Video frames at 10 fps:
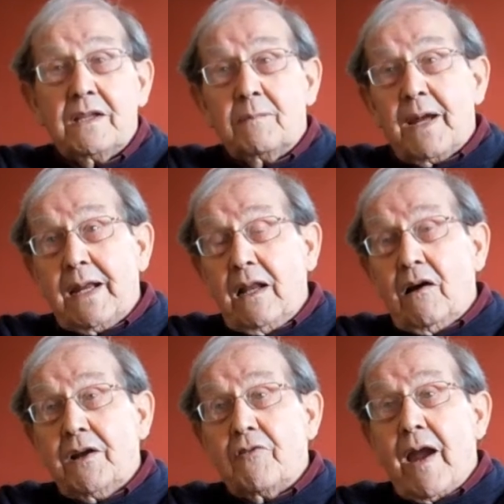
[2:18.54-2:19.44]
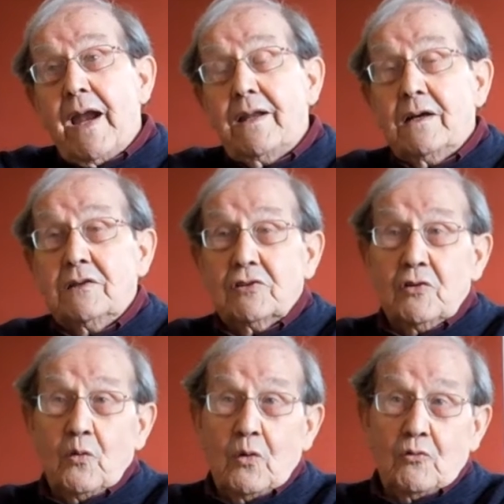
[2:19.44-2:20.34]
And the main line ran
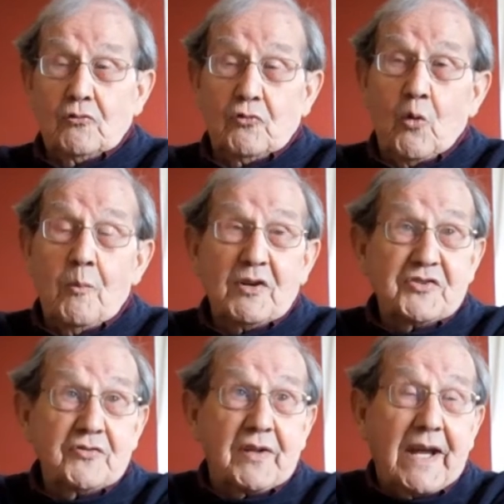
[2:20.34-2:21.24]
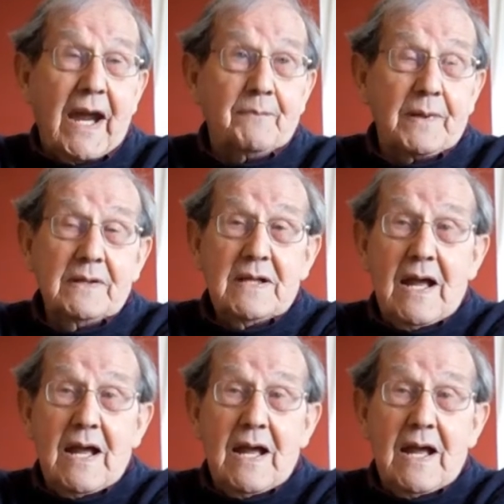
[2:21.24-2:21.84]
almost through the camp,